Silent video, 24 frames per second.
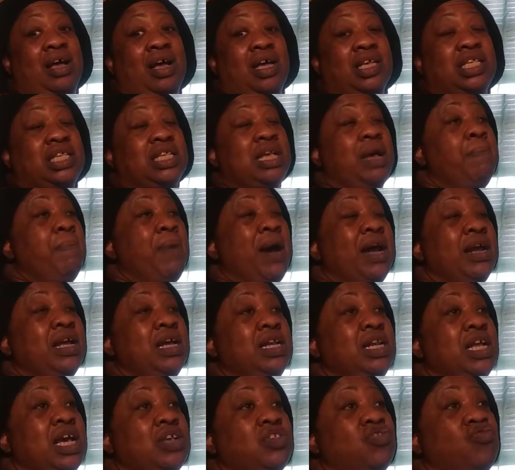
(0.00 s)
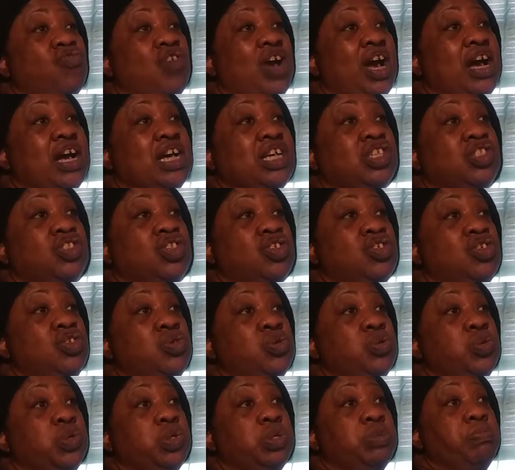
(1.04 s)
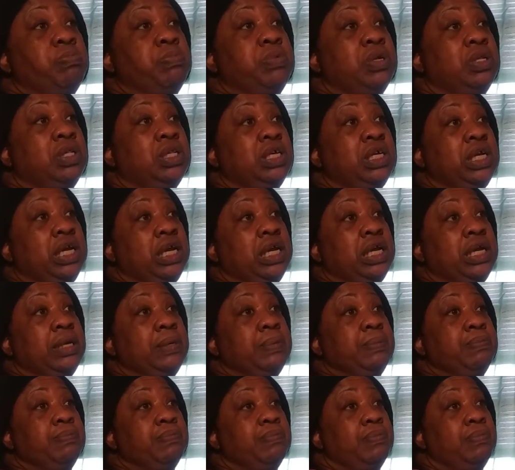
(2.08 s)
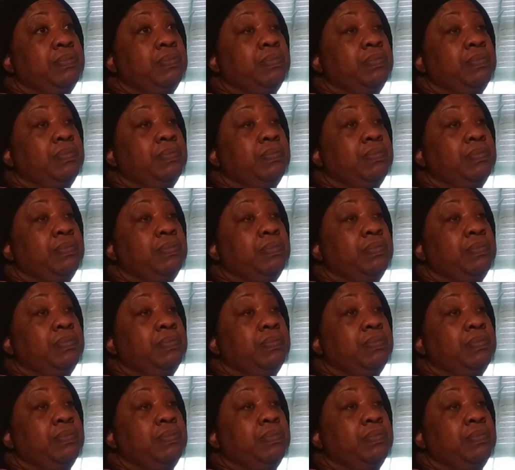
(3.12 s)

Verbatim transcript: Somebody that tries to use bullying